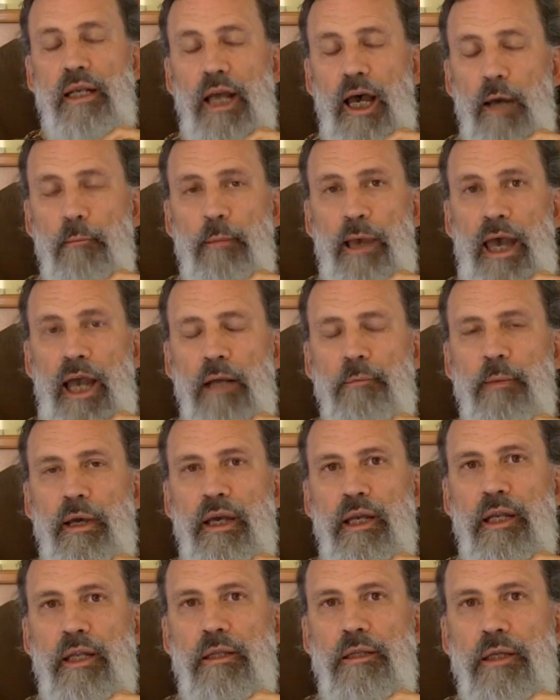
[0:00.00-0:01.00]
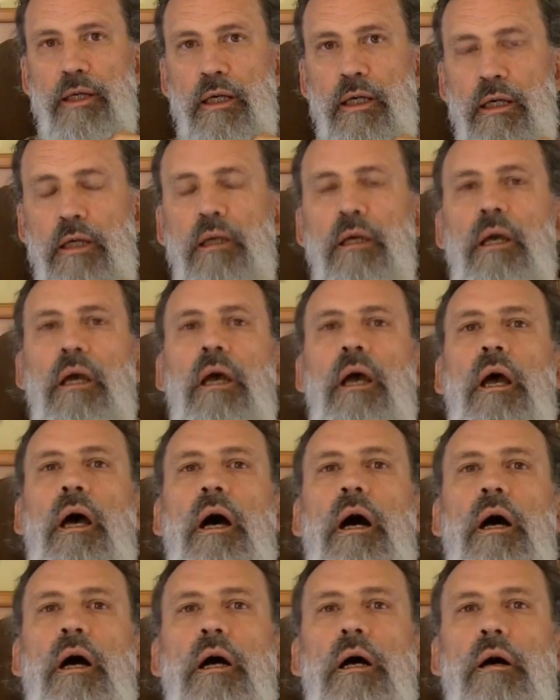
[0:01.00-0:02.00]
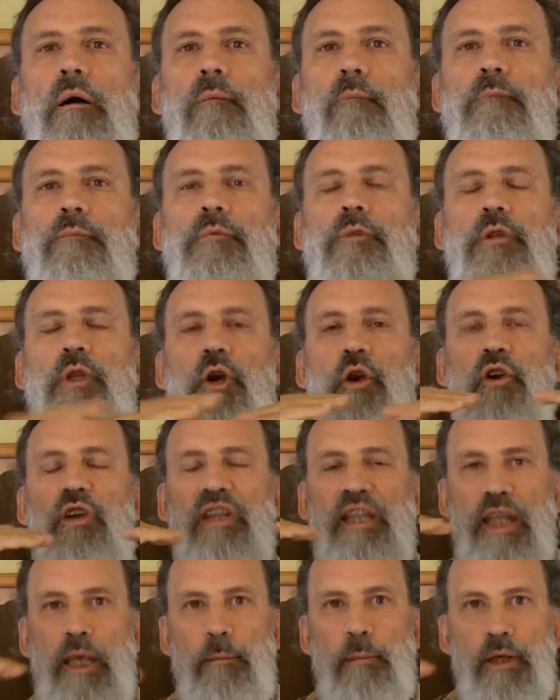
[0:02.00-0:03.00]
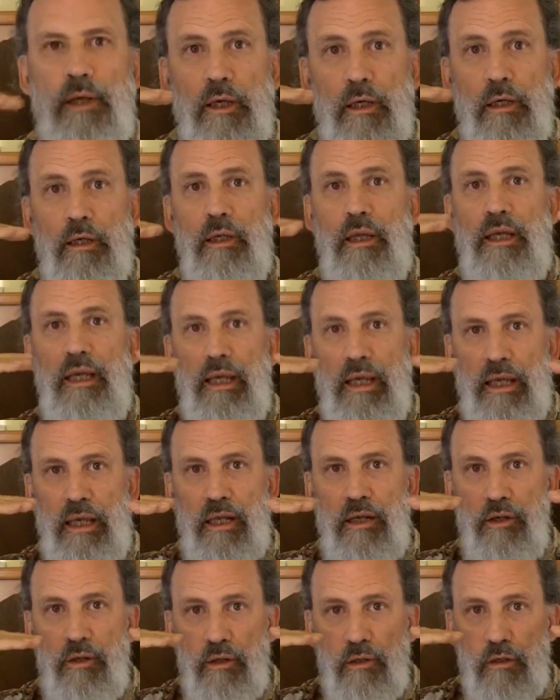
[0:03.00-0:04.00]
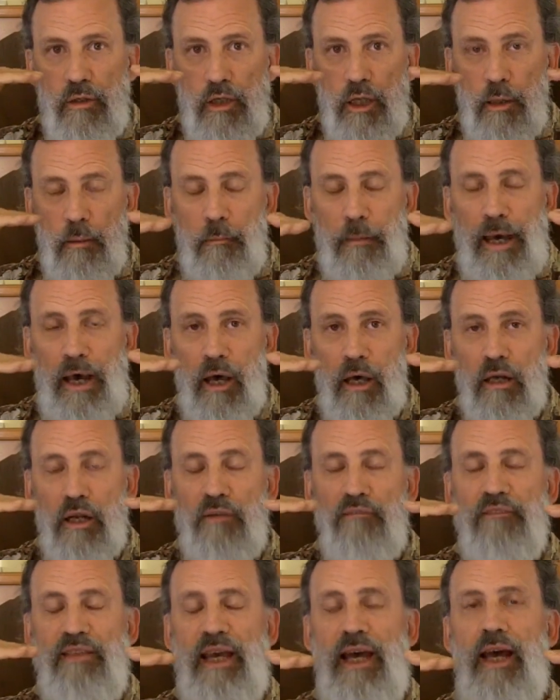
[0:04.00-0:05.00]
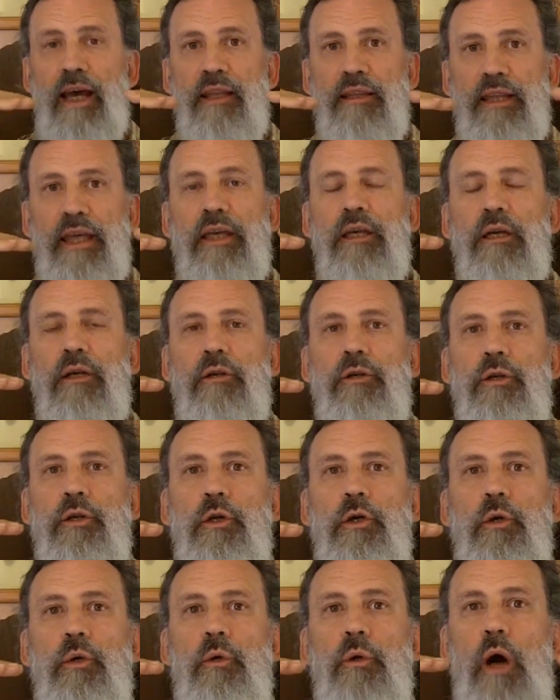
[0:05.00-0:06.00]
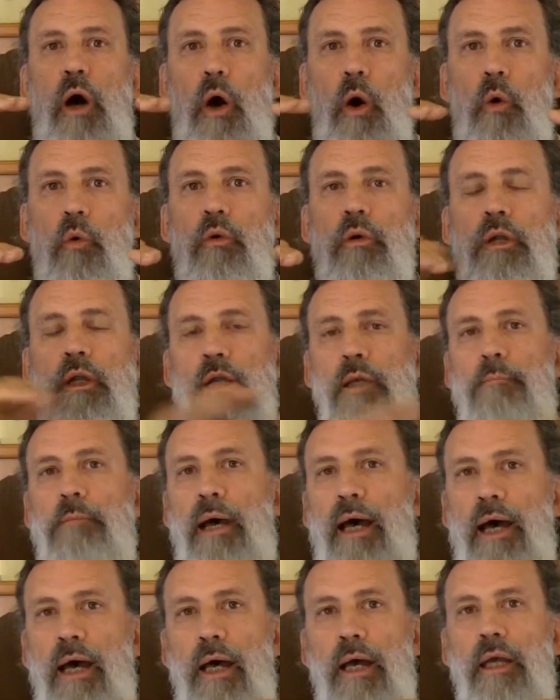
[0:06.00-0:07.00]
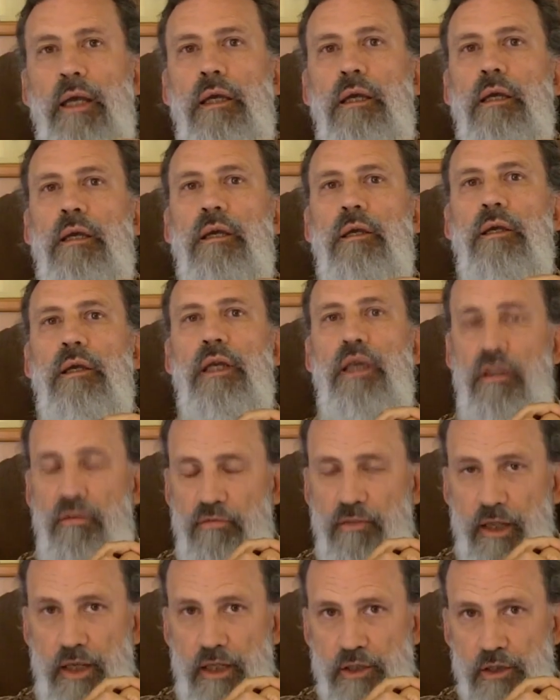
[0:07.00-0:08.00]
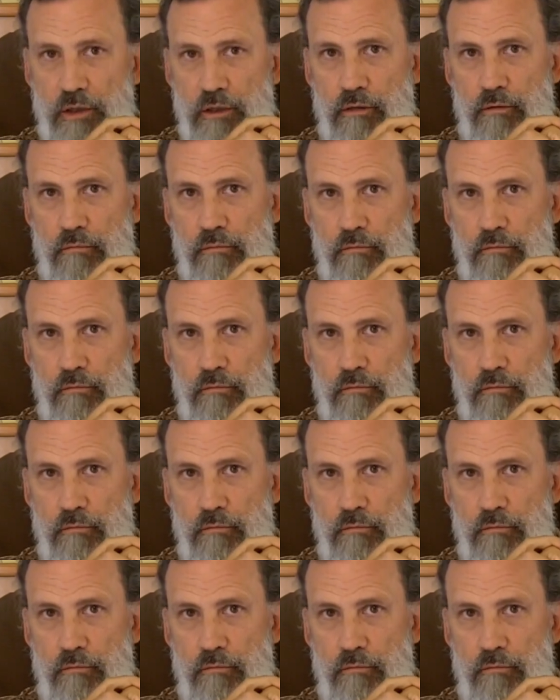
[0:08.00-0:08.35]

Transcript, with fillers: not backed by anything, Um, they're limited in the amount of that they can do only by inflation.